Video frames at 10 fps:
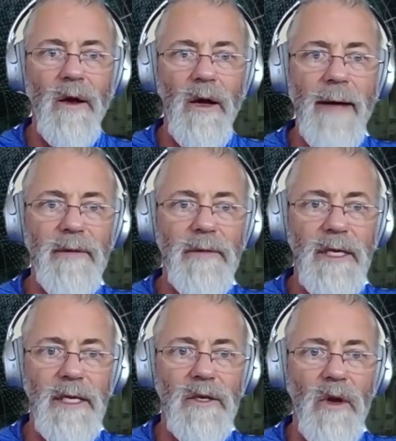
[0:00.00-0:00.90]

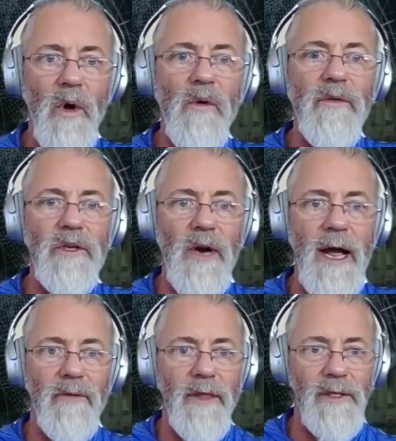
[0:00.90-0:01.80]
optimization
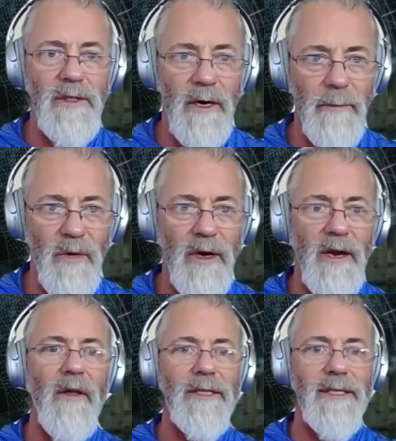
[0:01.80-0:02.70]
overdrive when they start putting
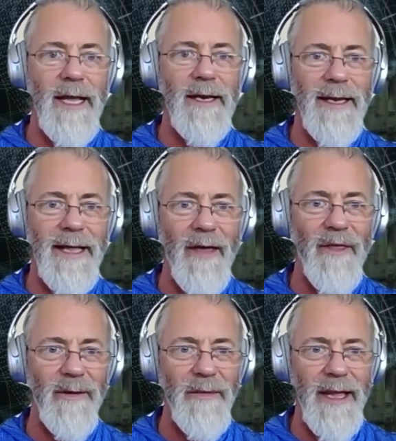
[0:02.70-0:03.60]
all this data
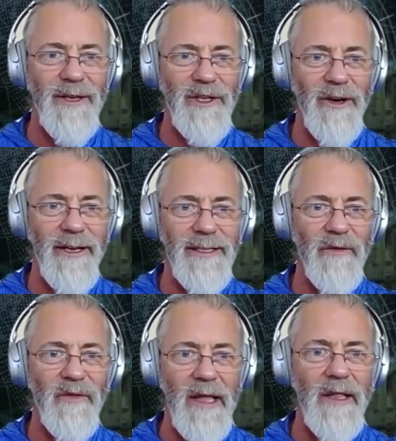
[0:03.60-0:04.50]
together and making yeah. sure it's
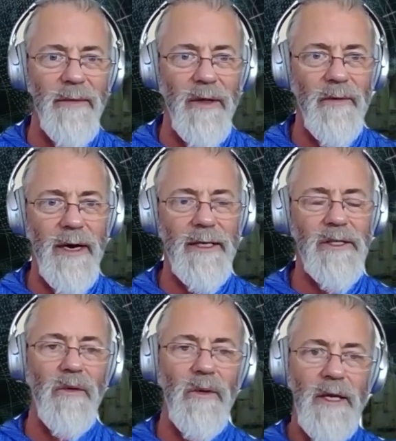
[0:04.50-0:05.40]
available, right?
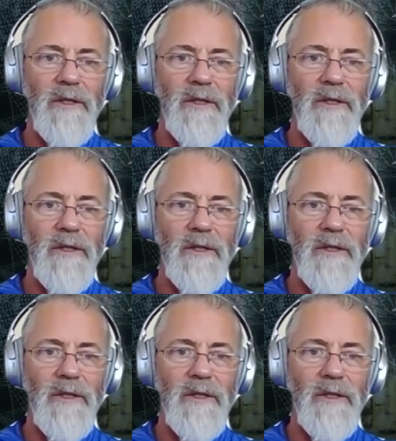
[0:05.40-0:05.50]
So yeah.